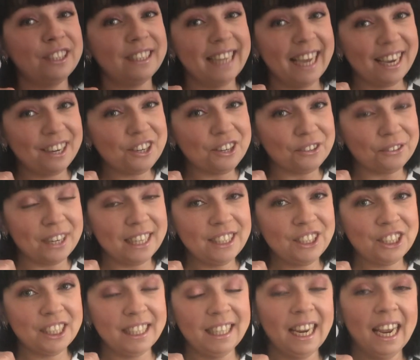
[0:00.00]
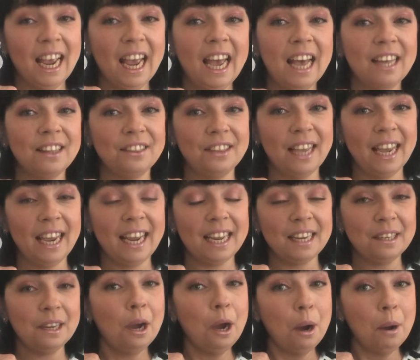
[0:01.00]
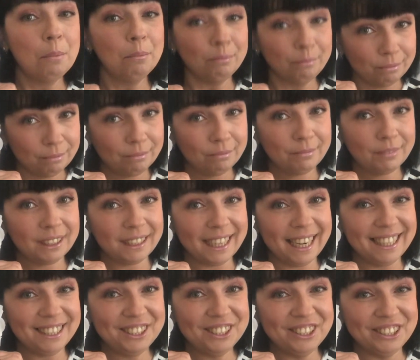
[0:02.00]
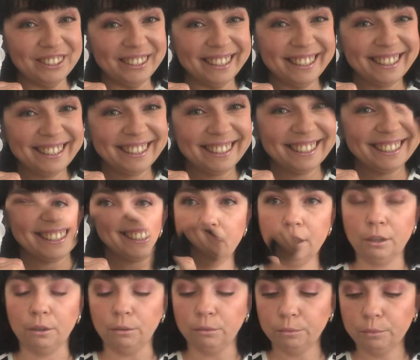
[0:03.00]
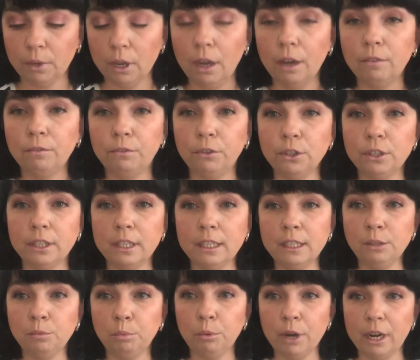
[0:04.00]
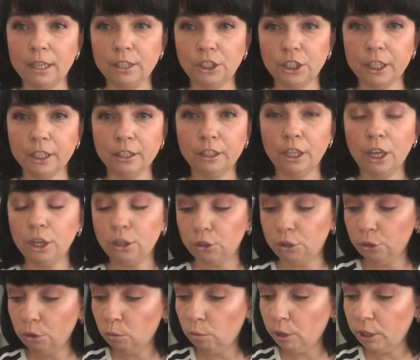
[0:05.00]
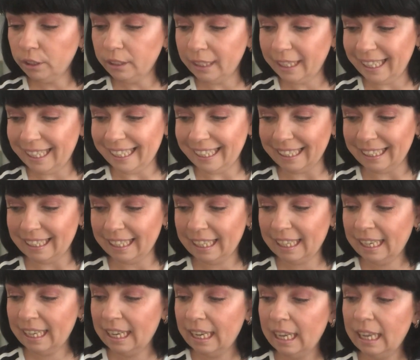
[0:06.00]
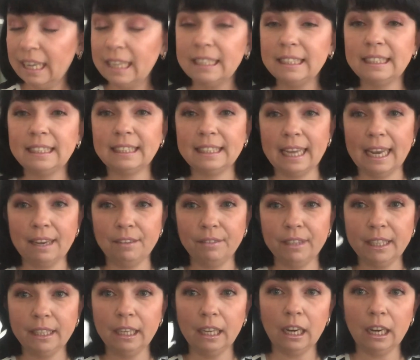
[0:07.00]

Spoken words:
decoration. Then stay tuned. So for this project, you will need 7